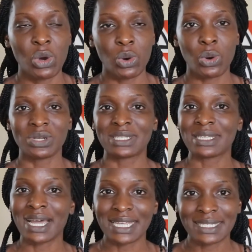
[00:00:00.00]
or
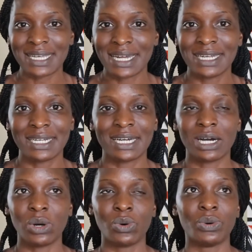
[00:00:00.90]

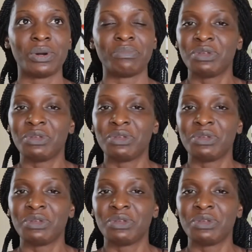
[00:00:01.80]
Skyscanner or